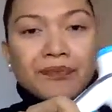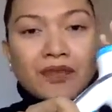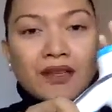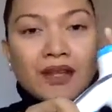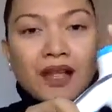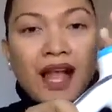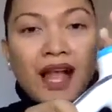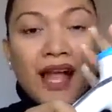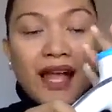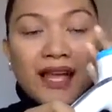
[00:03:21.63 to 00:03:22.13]

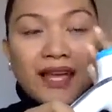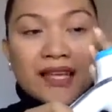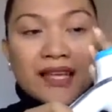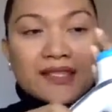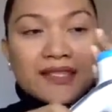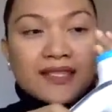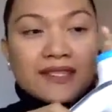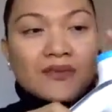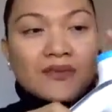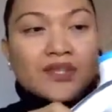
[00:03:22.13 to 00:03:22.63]

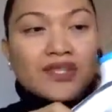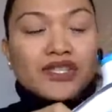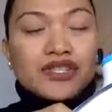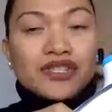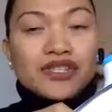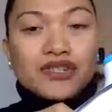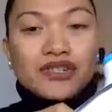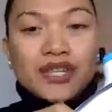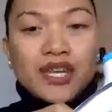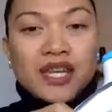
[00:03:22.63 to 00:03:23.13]
eyes,
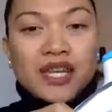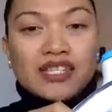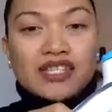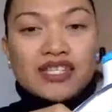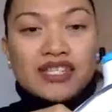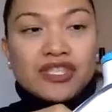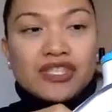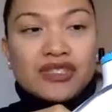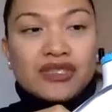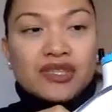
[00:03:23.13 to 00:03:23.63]
which you can
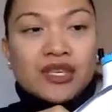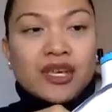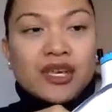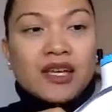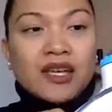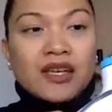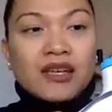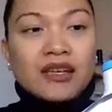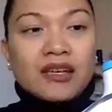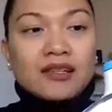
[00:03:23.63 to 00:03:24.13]
just
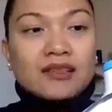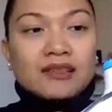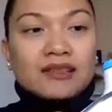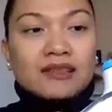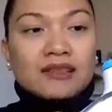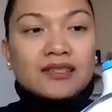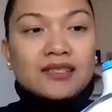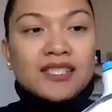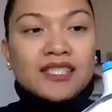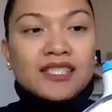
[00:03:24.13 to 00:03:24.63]

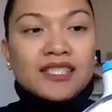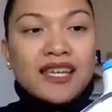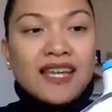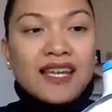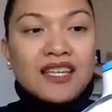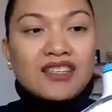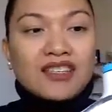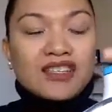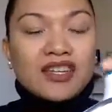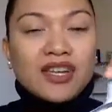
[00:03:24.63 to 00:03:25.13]

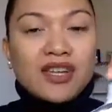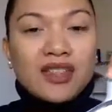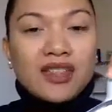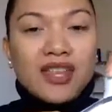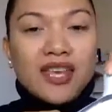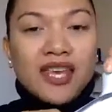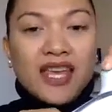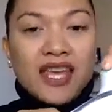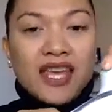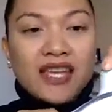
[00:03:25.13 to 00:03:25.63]
detach
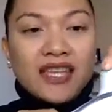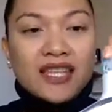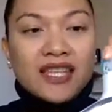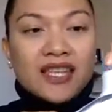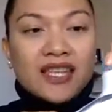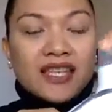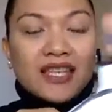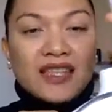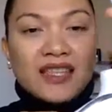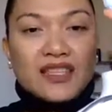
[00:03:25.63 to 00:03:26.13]

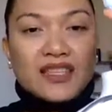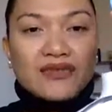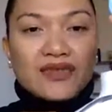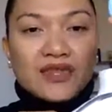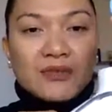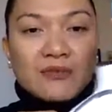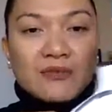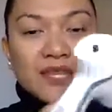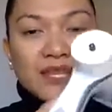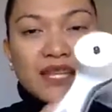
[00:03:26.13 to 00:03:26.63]
the
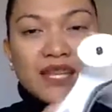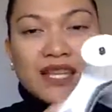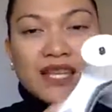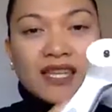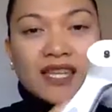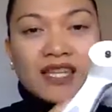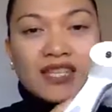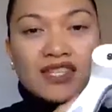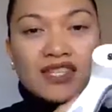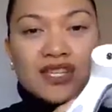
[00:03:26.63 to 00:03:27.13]
treatment
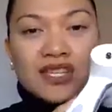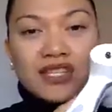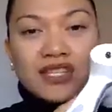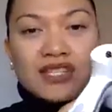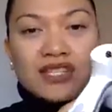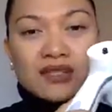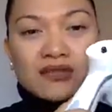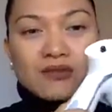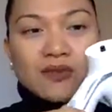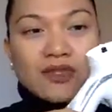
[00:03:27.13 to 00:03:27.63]
head, and
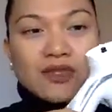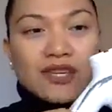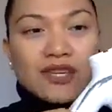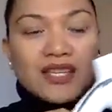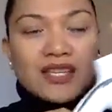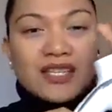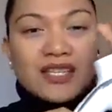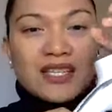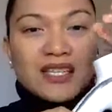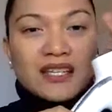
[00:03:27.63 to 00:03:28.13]
change it with the
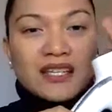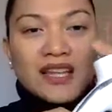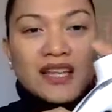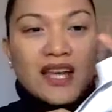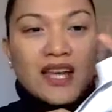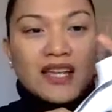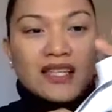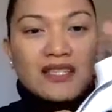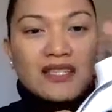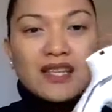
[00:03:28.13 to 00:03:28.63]
ideal
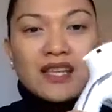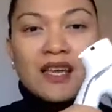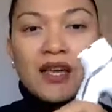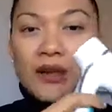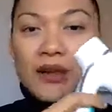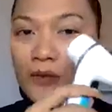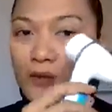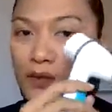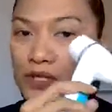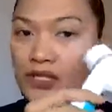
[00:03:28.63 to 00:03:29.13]
eyes,
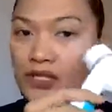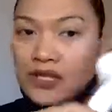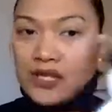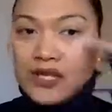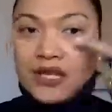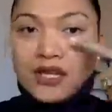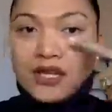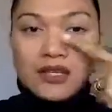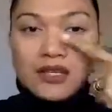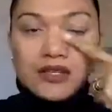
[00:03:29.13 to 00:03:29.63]
which
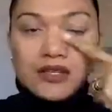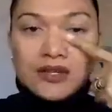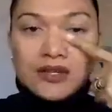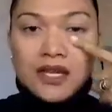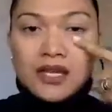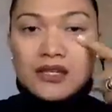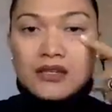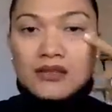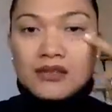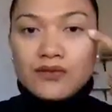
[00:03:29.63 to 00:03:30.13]
you
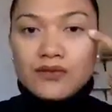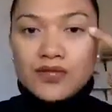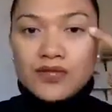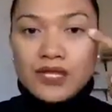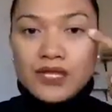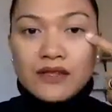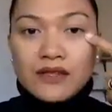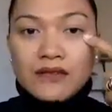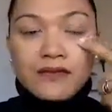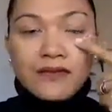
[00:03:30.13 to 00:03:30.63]
can use
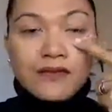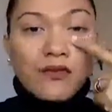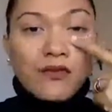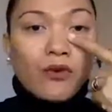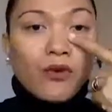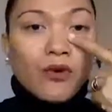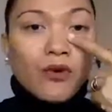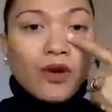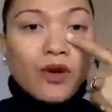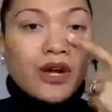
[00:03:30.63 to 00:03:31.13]
it
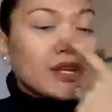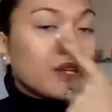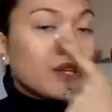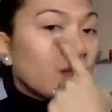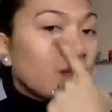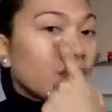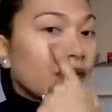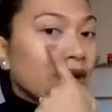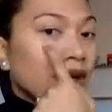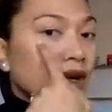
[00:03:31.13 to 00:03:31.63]
for
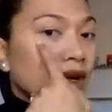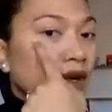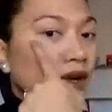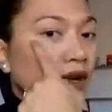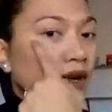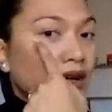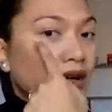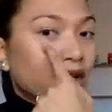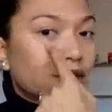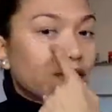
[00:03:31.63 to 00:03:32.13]
your
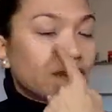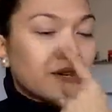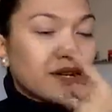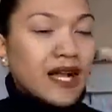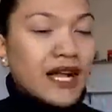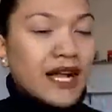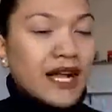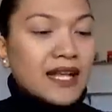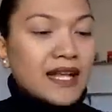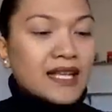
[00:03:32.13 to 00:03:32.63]
under
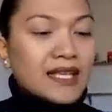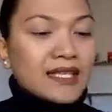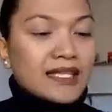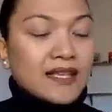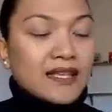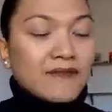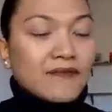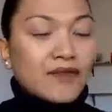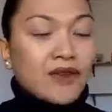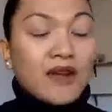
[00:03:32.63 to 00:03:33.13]
eyes
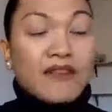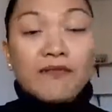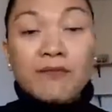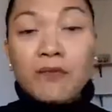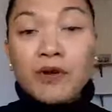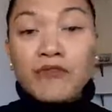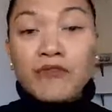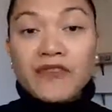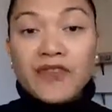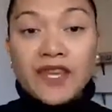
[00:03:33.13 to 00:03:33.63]
if you have
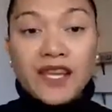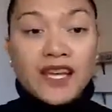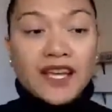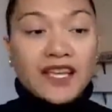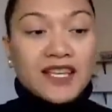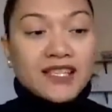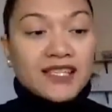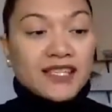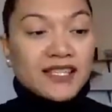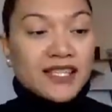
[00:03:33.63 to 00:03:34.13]
puffy
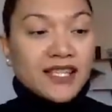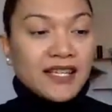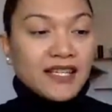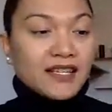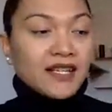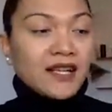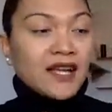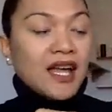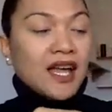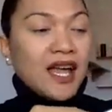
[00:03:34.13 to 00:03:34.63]
eyes. Yeah.
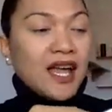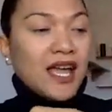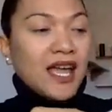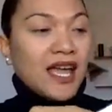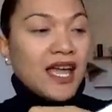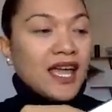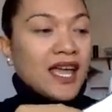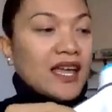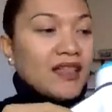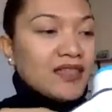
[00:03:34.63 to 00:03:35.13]

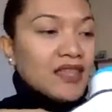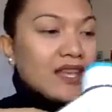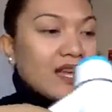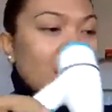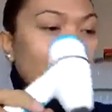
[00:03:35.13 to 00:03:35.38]
And